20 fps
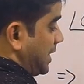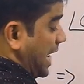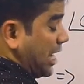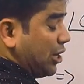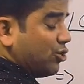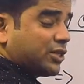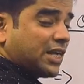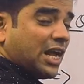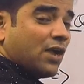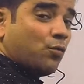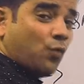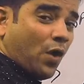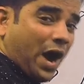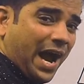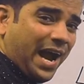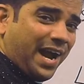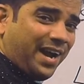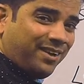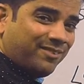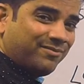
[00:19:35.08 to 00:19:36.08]
Can you say
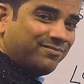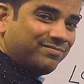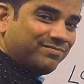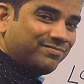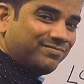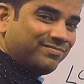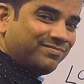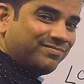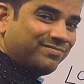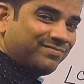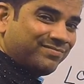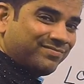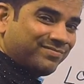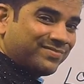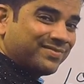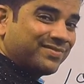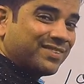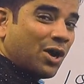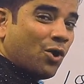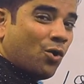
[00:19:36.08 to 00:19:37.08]
why?
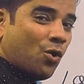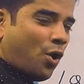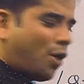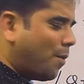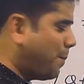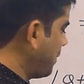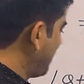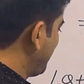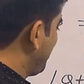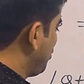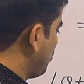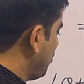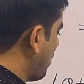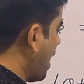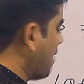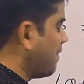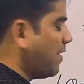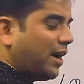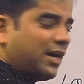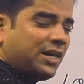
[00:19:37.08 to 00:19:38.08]
Hope you
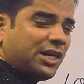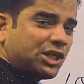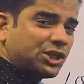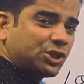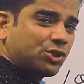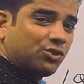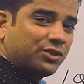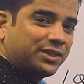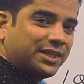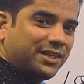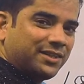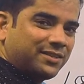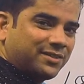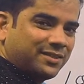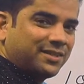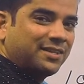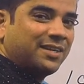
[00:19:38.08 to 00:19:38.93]
have understood this.